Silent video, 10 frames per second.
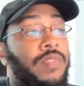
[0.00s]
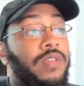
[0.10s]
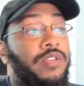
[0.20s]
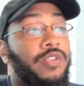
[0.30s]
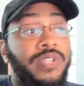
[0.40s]

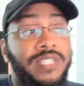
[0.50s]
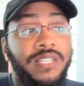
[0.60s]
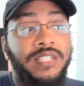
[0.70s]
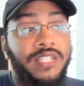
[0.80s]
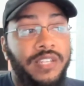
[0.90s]
you can see
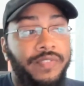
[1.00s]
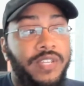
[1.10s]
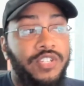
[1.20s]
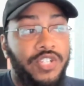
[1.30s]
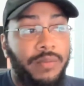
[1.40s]
the
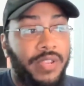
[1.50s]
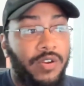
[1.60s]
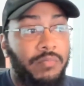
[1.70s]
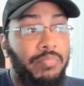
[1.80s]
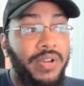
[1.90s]
significant jump
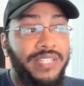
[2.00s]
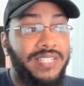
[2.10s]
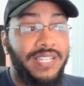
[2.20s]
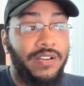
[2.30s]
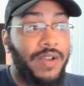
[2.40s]
here, but
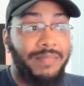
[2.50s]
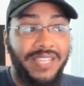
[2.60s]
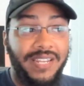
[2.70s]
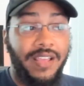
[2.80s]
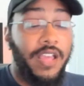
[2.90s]
still, I
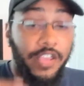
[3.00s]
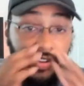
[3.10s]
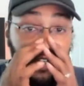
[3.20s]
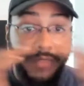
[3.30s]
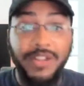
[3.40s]
mean, you're
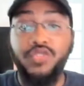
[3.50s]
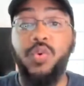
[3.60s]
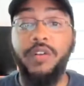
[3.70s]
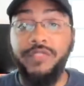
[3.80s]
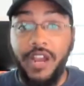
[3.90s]
talking about
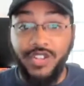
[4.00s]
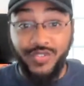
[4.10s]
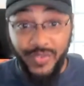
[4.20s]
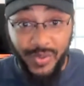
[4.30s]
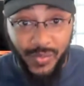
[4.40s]
$12
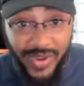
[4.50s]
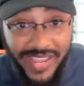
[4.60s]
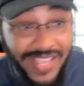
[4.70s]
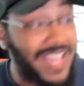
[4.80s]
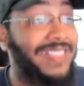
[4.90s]
for the
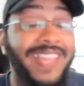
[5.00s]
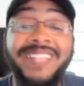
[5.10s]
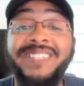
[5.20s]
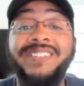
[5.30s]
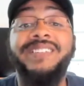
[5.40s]
week.
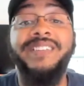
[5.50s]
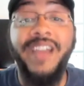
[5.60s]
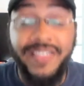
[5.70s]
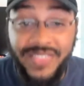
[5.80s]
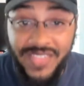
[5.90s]
That's
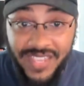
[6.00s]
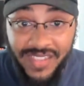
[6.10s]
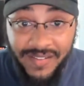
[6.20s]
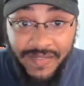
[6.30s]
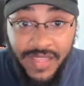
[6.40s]

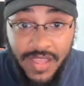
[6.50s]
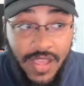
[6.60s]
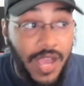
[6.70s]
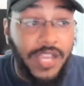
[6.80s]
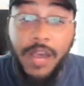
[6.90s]
nothing.
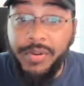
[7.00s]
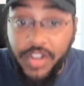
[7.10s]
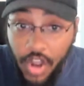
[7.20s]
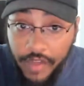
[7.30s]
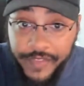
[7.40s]
A cup of
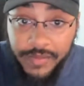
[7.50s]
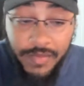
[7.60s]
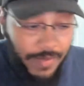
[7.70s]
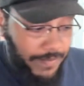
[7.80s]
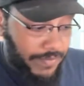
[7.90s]
coffee
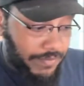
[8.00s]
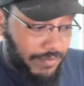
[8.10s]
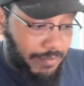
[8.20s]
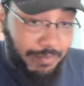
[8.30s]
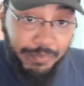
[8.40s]

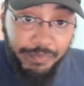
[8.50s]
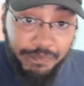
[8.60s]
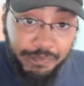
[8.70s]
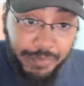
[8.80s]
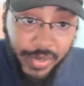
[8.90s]

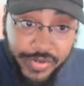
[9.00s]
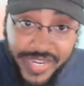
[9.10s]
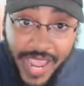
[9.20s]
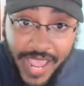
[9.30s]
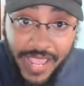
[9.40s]
per
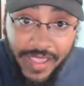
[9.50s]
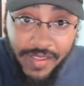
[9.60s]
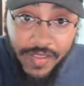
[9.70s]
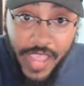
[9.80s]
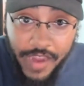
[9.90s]
day
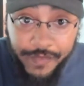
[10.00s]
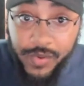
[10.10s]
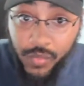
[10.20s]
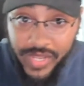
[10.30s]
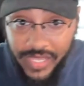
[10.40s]
every
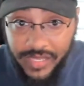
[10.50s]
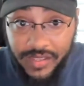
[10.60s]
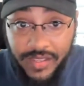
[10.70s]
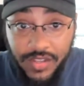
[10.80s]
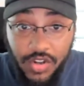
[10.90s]
week
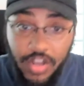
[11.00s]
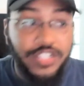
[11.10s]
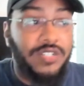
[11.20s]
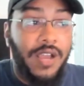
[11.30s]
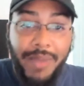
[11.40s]

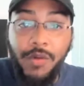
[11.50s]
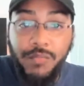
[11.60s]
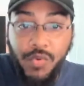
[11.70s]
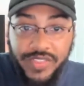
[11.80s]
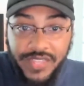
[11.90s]
costs about
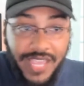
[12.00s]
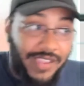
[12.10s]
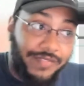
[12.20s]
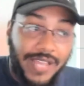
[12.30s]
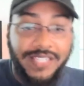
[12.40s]
more than that,
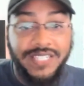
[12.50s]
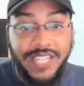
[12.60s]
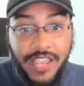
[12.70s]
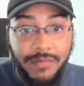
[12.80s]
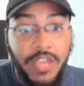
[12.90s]
if not the
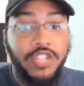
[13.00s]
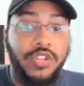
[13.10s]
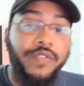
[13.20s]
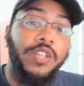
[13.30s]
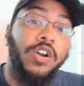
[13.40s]
same. So
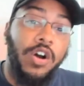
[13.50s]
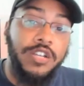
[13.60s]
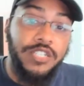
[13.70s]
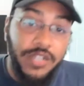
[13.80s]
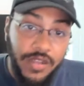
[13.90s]
for the
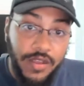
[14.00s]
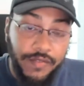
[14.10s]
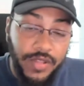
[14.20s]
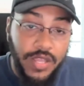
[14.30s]
cost of